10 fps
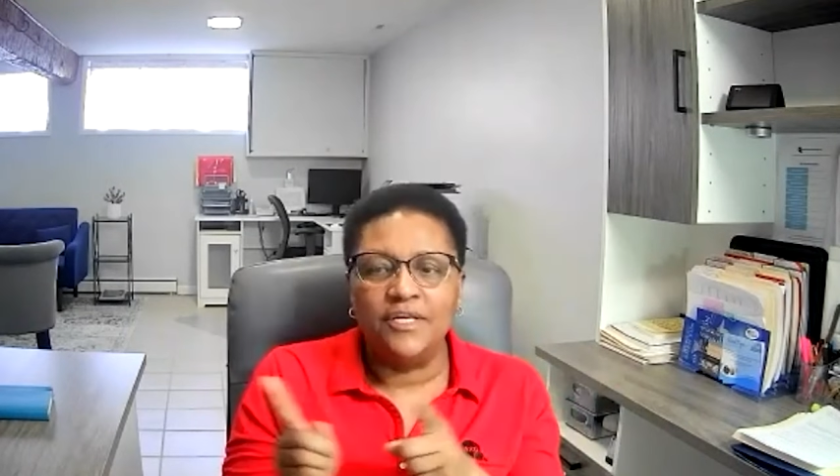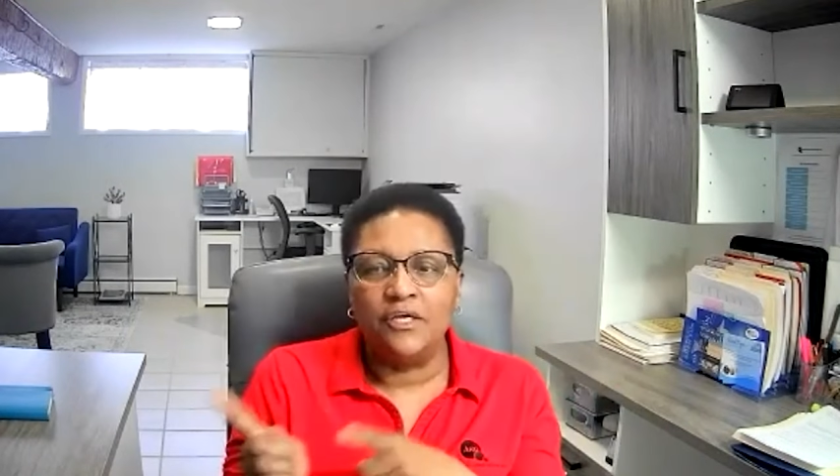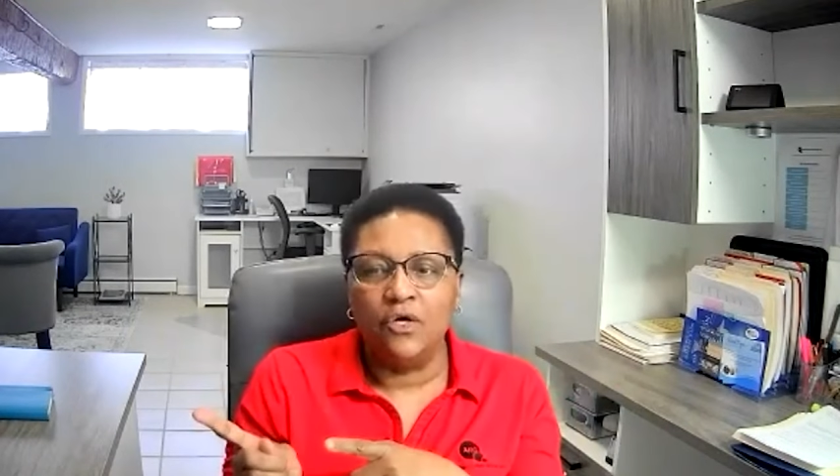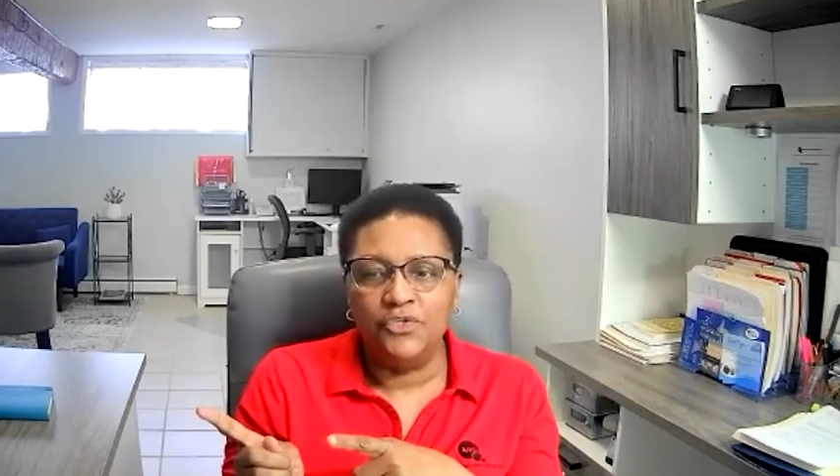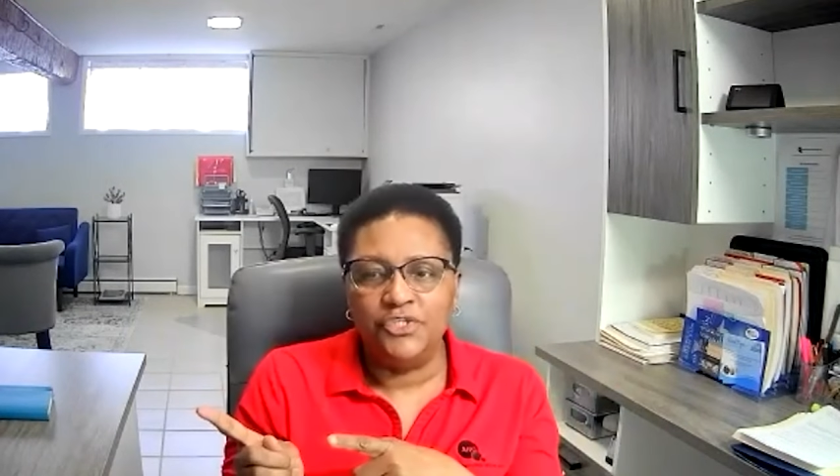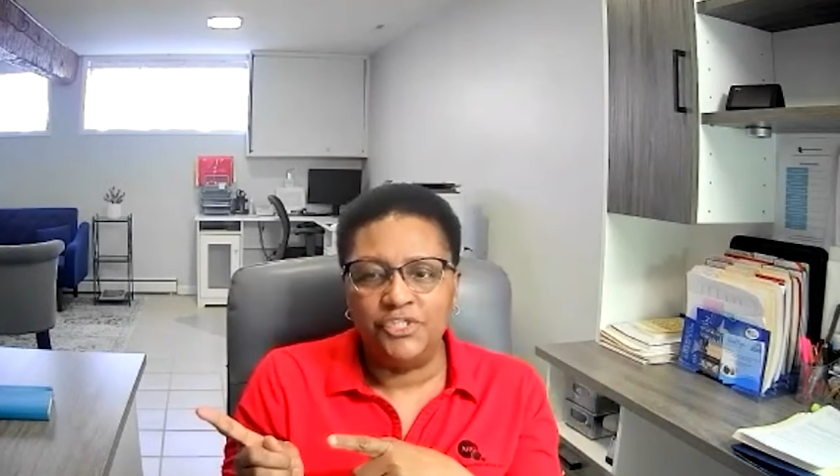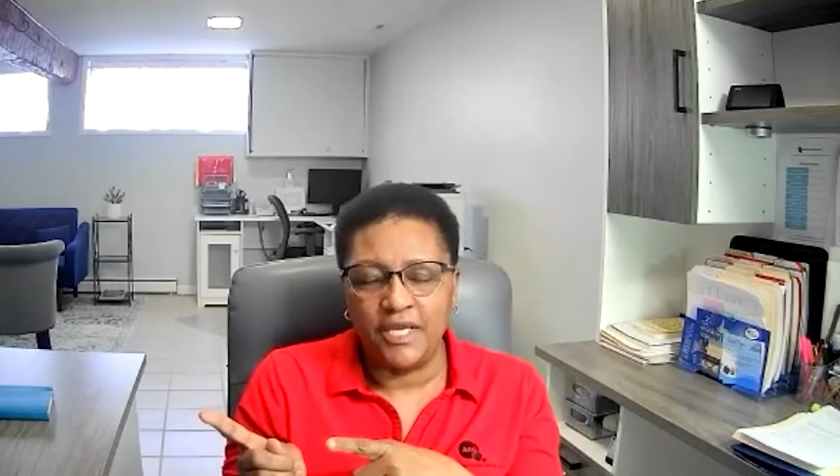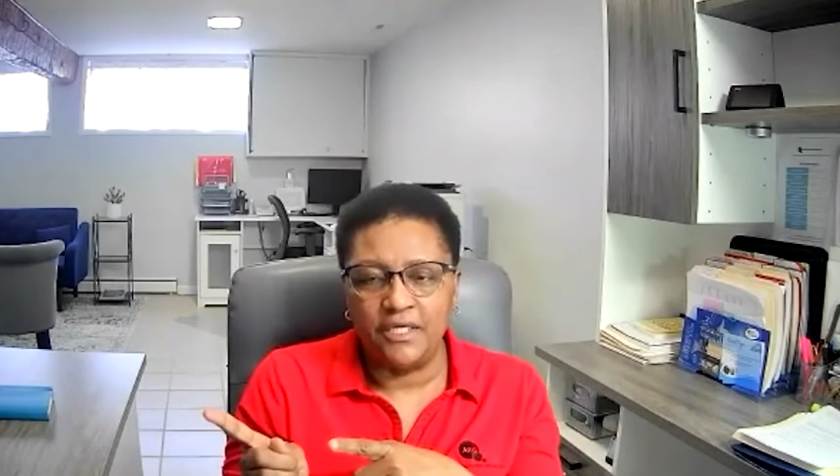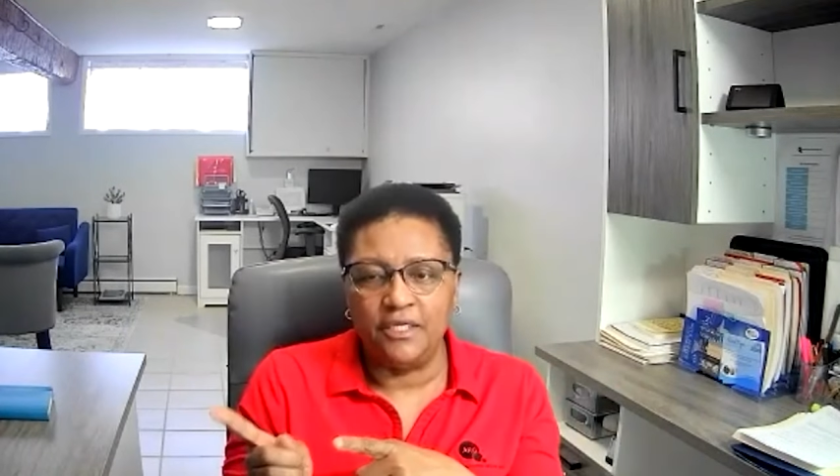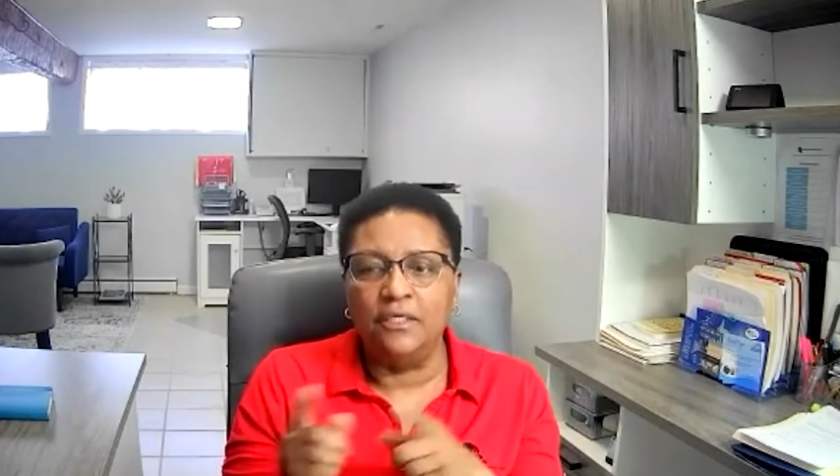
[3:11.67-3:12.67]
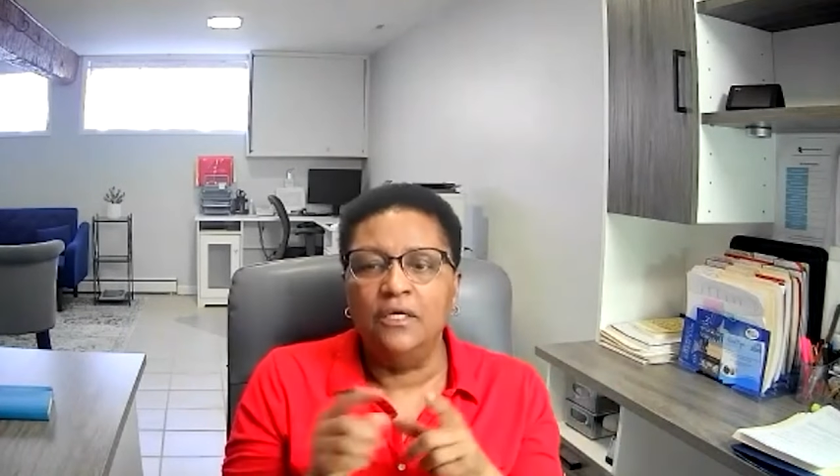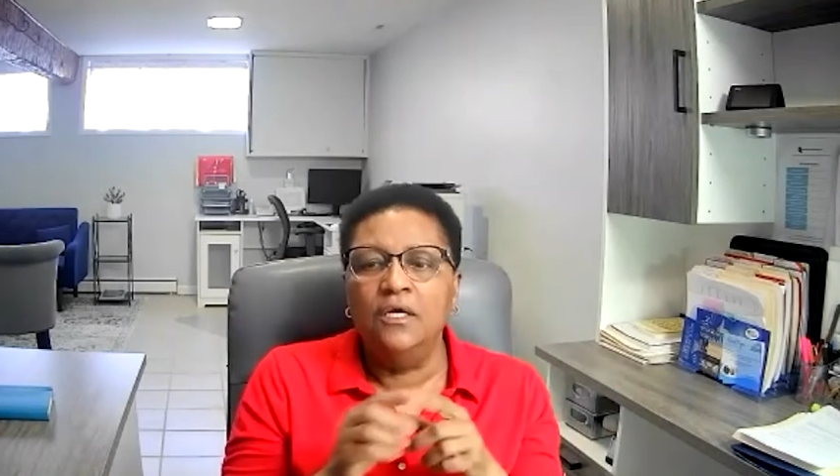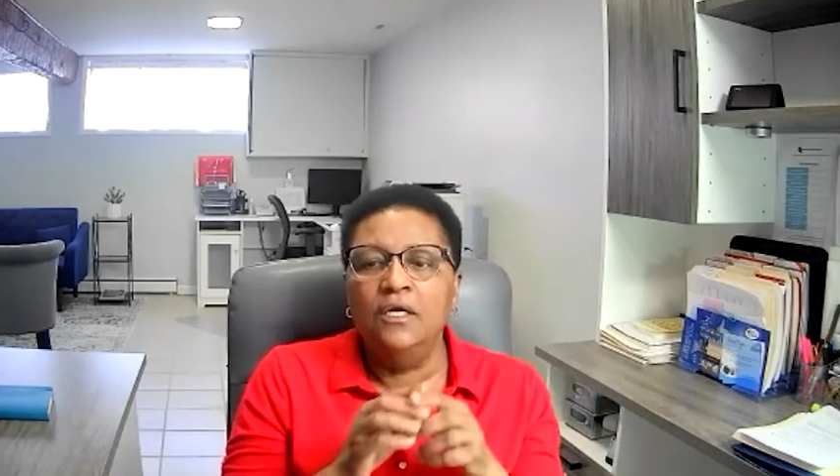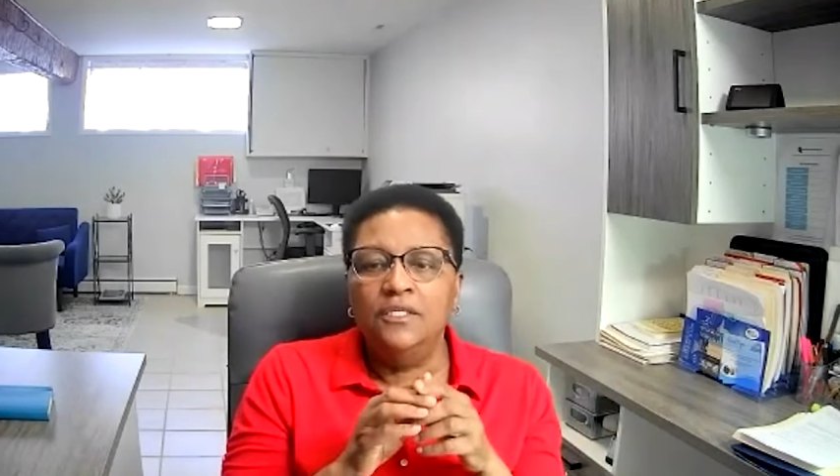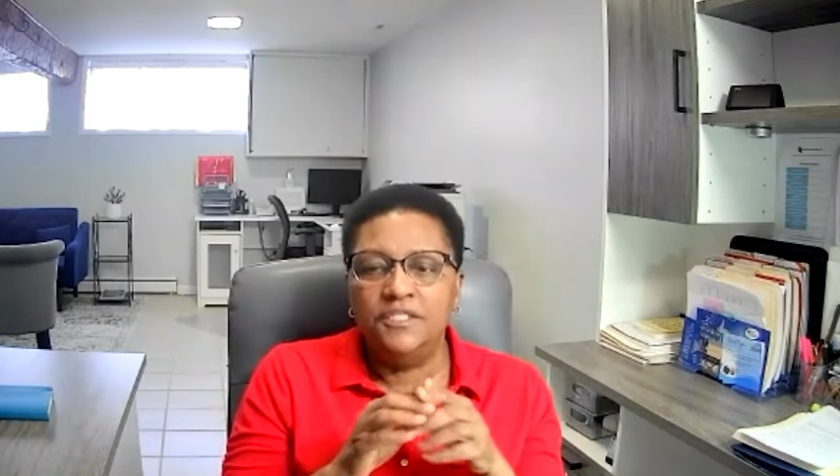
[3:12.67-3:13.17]
negotiating
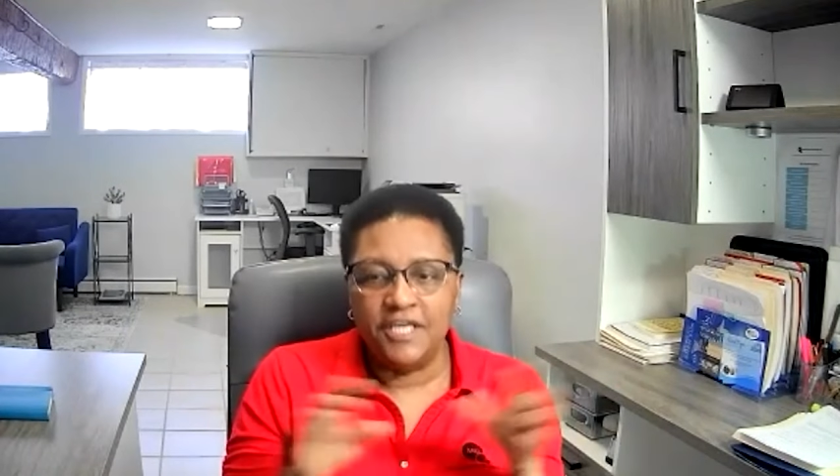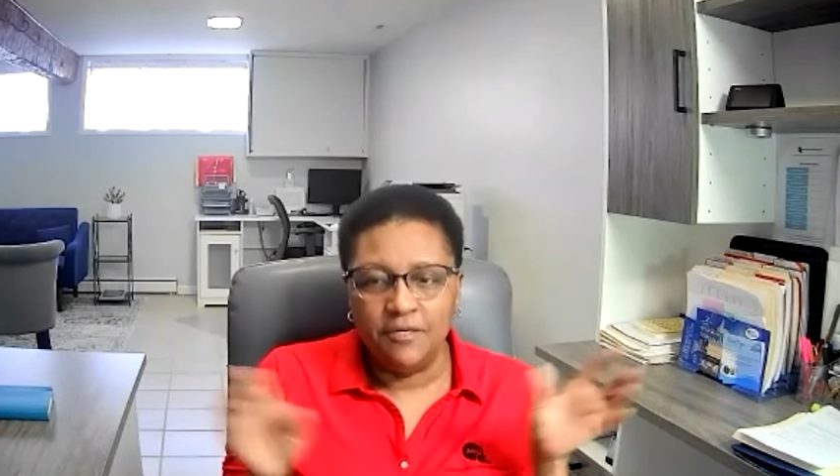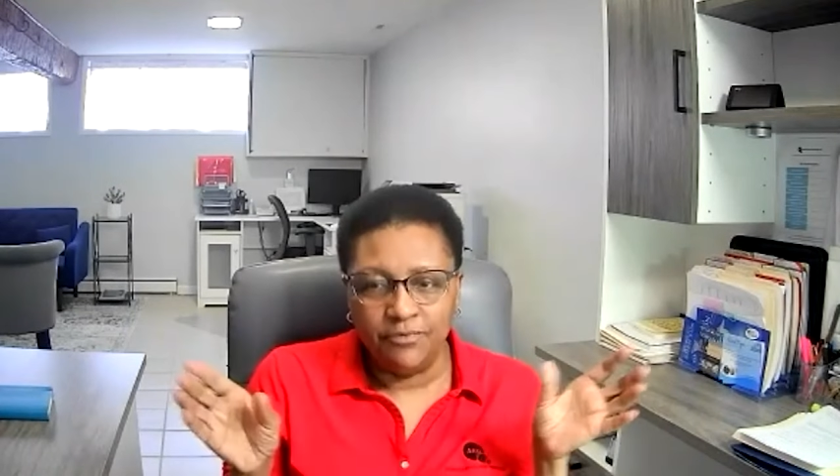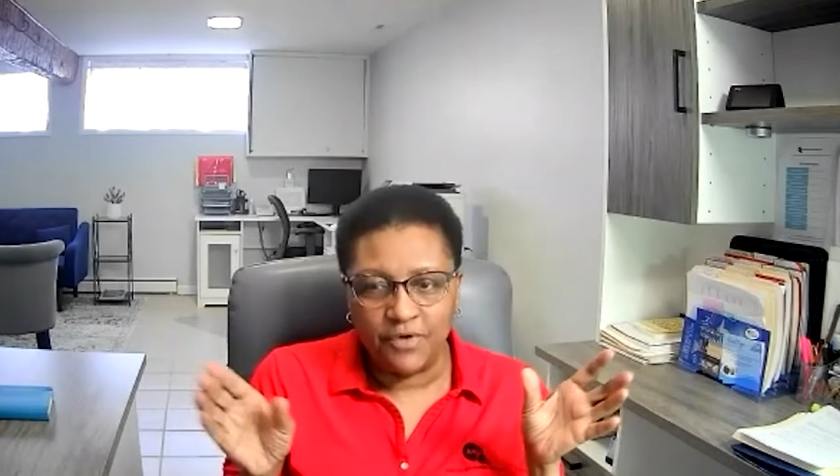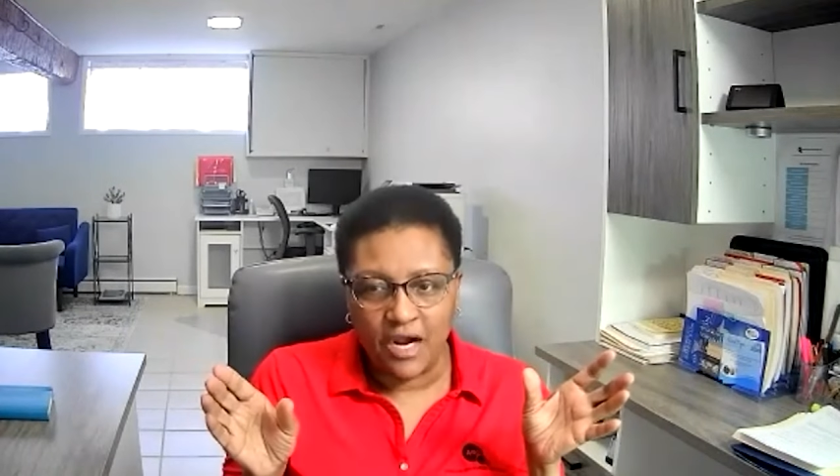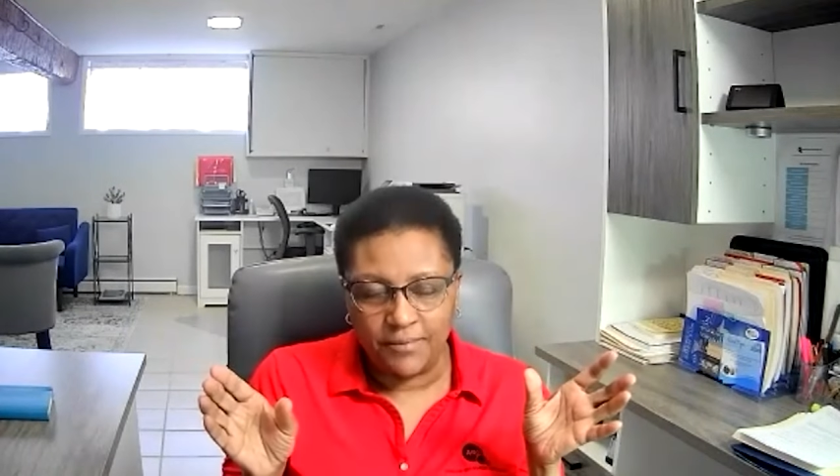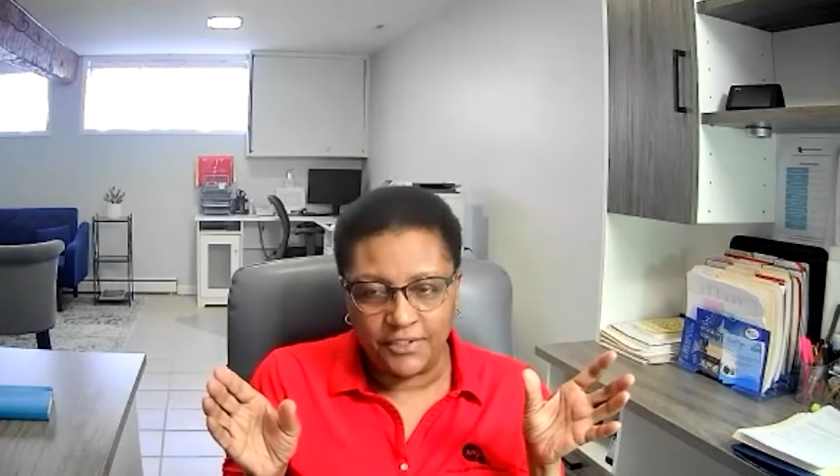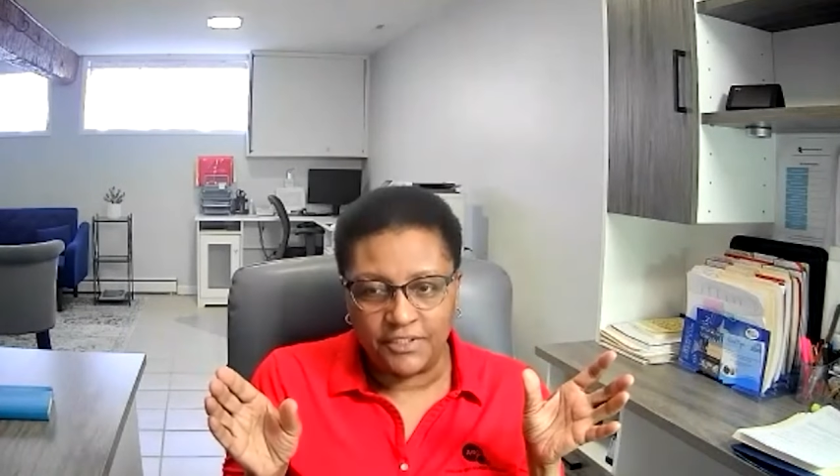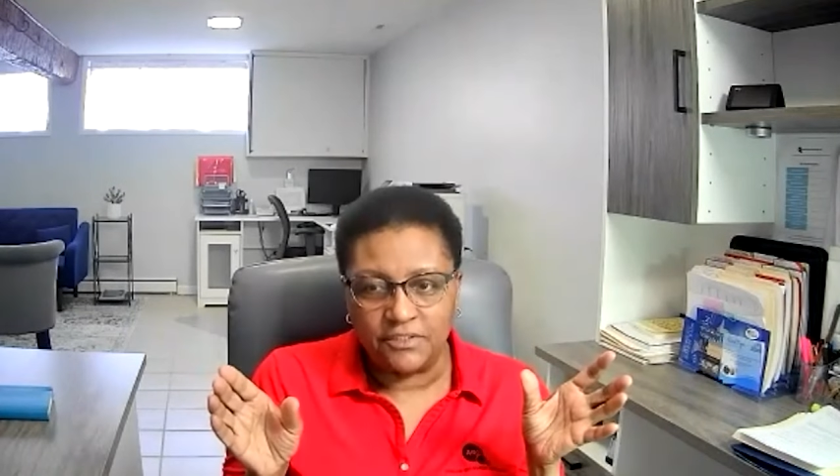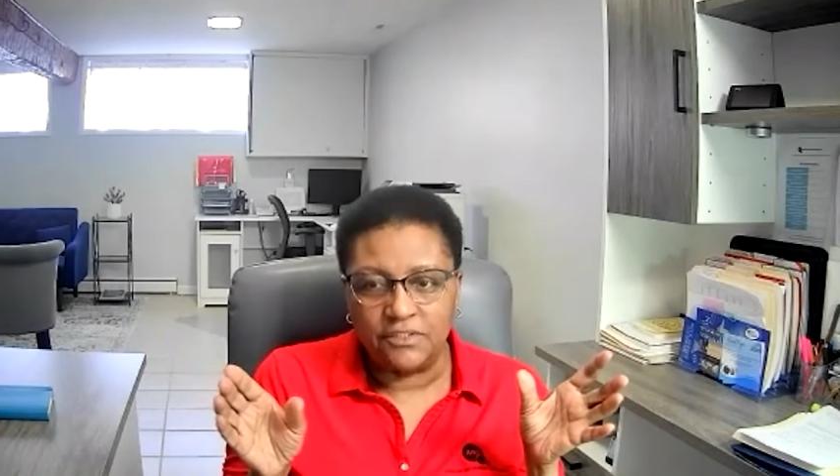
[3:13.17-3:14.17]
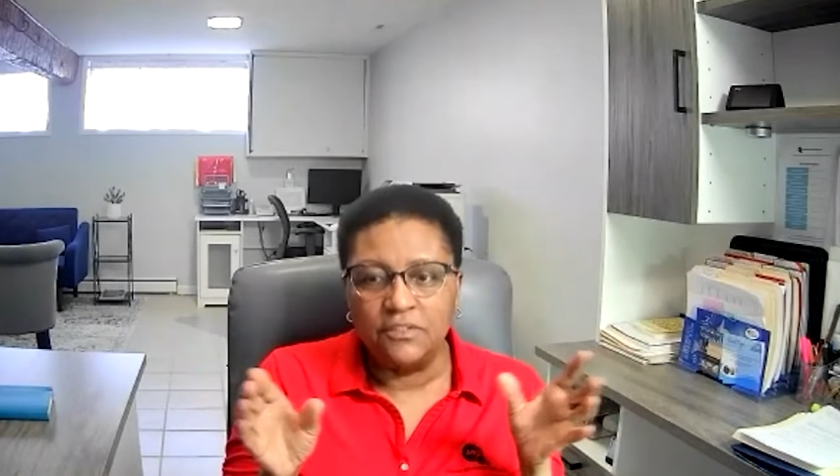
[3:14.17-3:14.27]
10 properties.